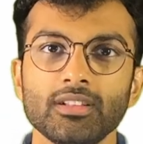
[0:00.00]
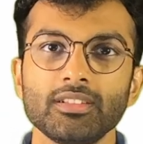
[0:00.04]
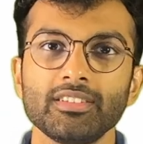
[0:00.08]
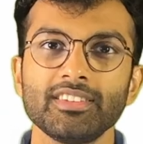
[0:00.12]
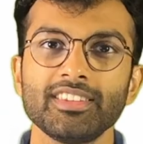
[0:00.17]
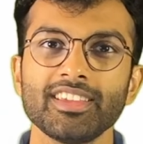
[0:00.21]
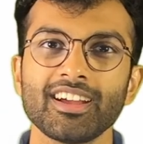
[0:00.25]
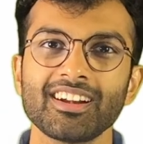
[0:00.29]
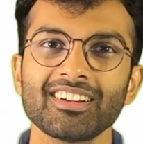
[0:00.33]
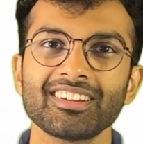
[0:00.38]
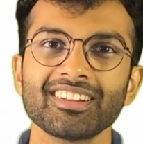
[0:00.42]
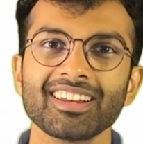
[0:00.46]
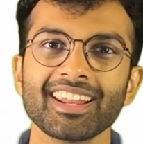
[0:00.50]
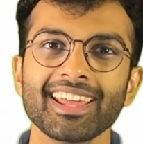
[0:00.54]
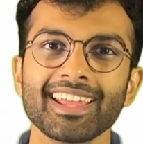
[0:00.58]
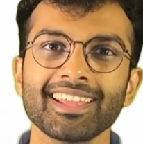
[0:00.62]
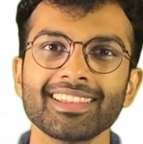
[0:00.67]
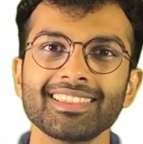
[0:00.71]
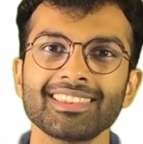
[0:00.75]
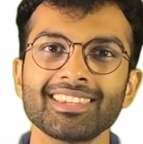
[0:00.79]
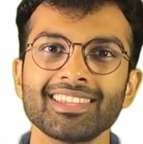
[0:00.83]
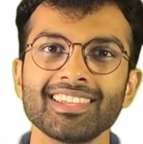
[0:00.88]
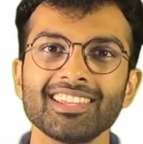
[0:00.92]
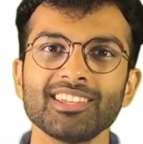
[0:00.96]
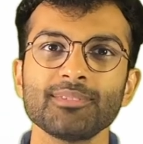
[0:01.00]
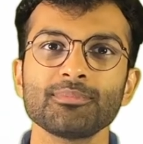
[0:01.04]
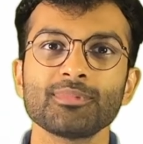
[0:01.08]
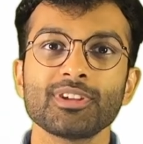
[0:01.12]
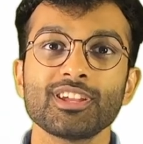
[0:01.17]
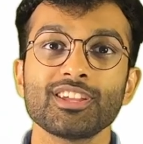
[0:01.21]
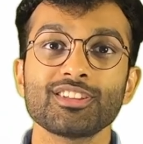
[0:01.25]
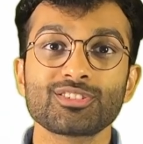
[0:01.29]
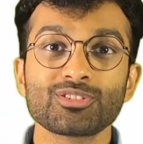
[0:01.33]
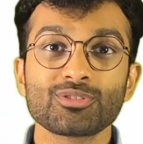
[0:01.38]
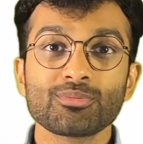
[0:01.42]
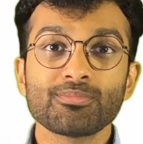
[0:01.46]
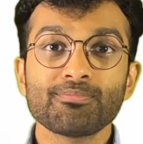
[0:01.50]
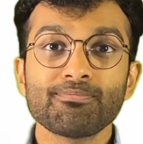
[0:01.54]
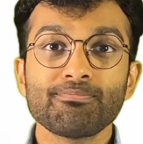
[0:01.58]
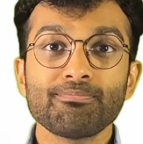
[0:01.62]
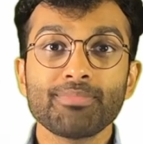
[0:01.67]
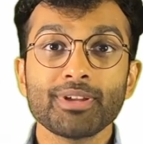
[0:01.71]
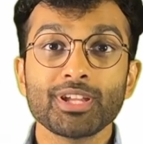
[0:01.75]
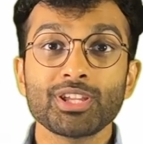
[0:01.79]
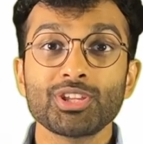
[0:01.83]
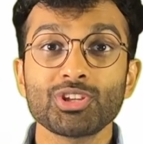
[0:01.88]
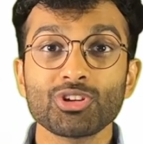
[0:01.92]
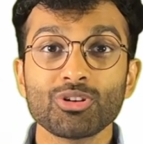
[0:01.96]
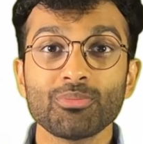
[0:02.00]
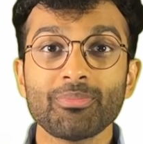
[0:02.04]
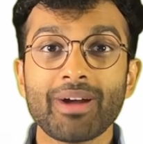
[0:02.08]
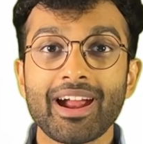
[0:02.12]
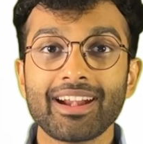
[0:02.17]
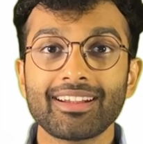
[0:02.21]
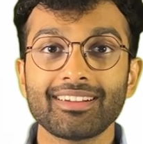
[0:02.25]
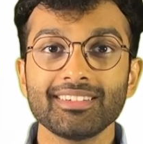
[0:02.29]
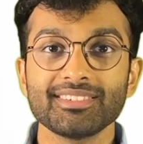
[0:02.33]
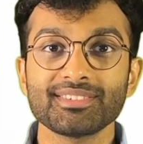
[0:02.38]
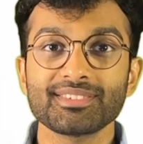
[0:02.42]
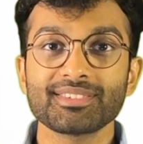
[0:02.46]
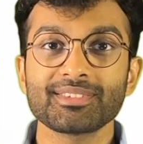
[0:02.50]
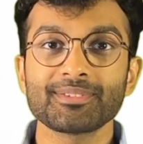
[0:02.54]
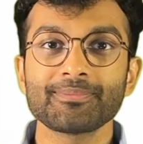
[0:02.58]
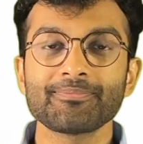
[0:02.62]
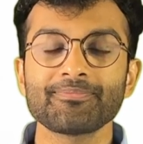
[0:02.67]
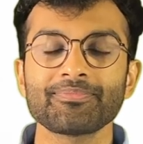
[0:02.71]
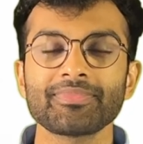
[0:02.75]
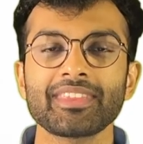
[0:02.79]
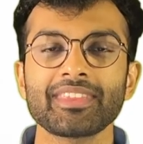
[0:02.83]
The underlying theme is to pick your battles